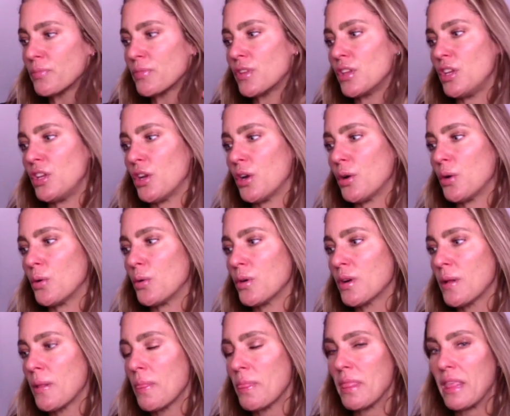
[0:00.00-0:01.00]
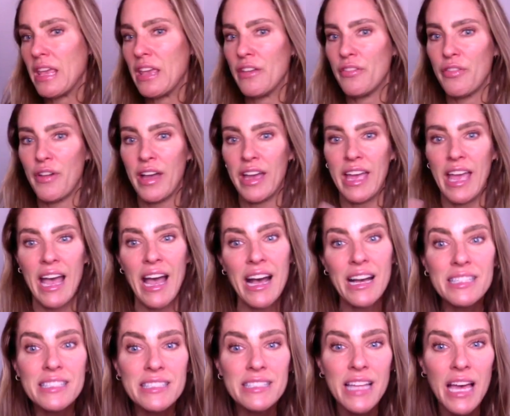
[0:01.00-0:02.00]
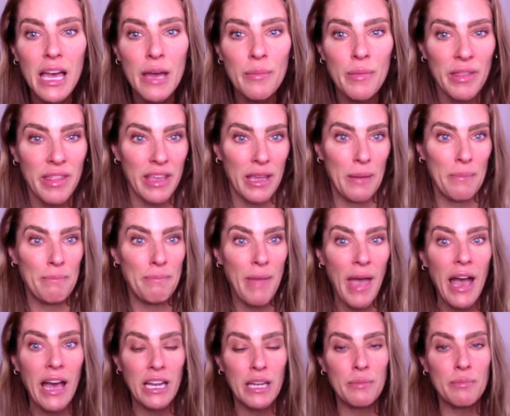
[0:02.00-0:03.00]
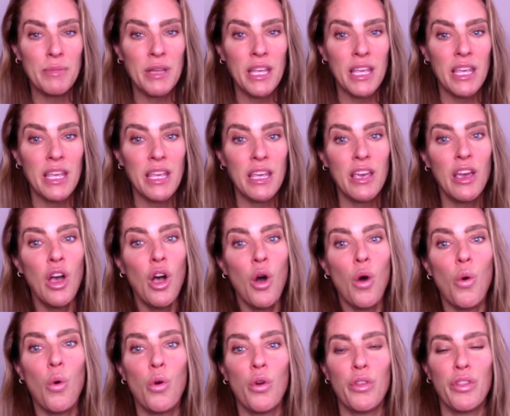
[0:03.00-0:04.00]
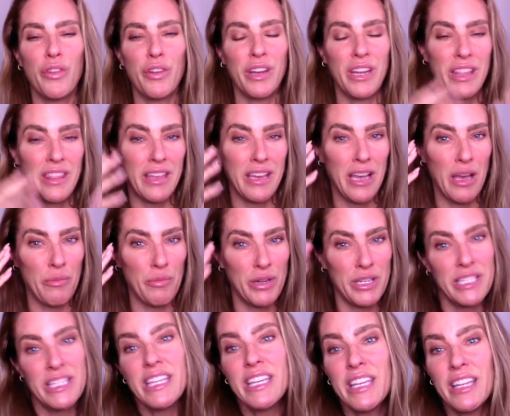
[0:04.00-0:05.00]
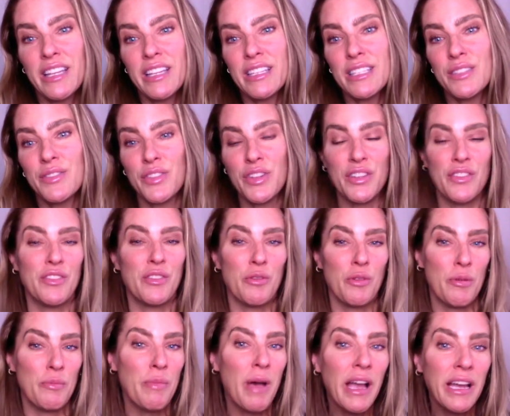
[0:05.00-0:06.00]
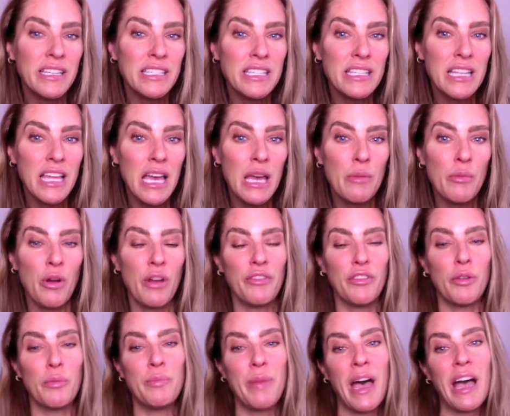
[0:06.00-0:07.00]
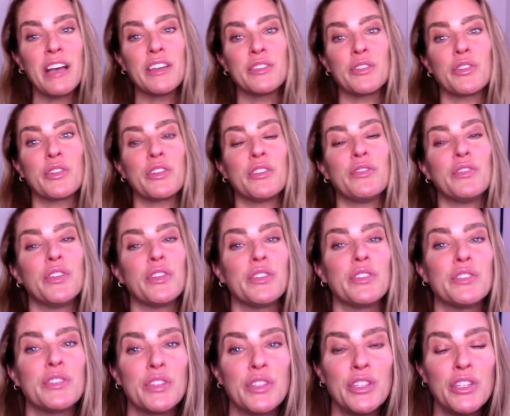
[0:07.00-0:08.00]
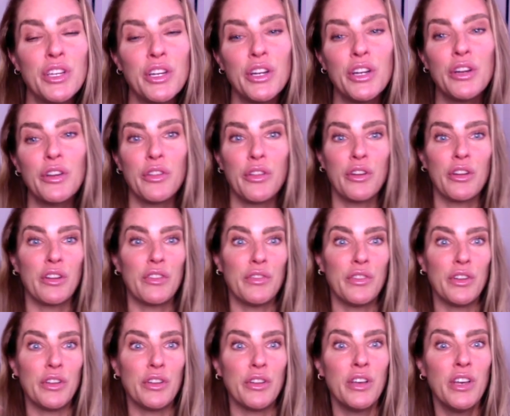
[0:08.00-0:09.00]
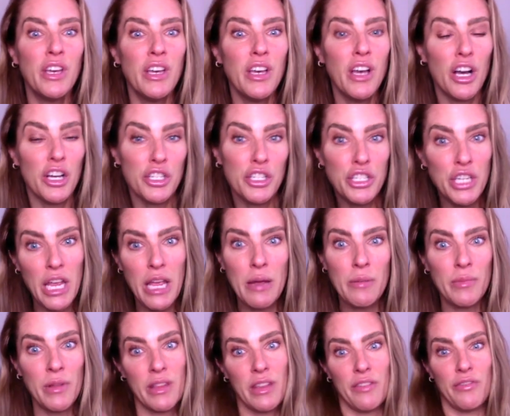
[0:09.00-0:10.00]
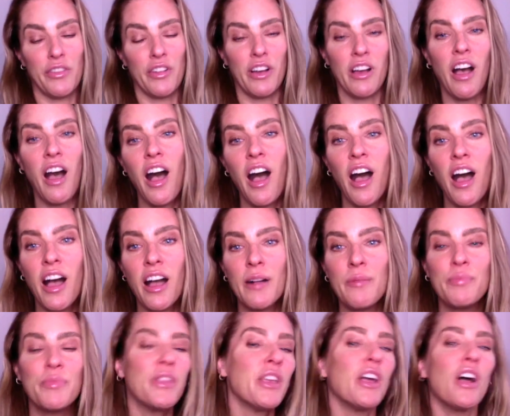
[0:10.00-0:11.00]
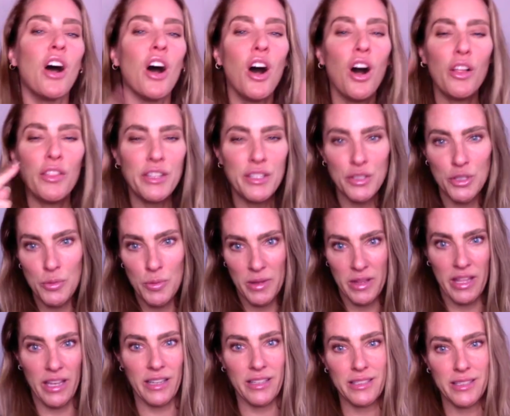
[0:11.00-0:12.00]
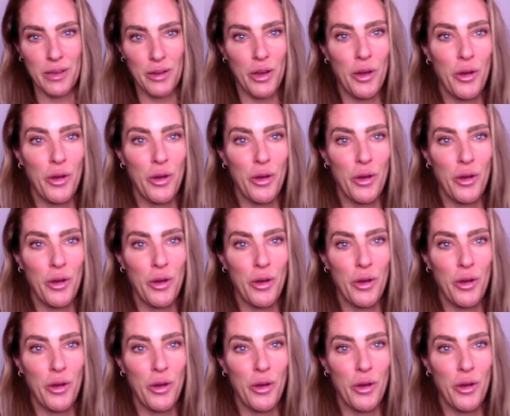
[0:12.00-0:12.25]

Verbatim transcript: you know, if I ask them and they get mad at me, or they're gonna think I'm ridiculous for even reminding them, or I feel bad because they're gonna feel insecure, they're gonna feel ashamed that they forgot, all these stupid things that